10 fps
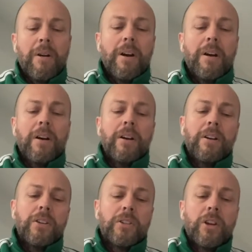
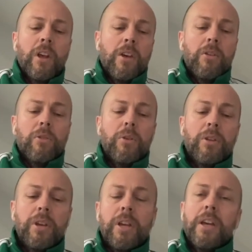us
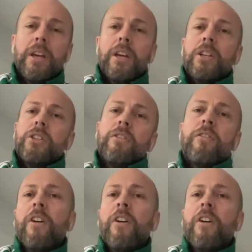through the years.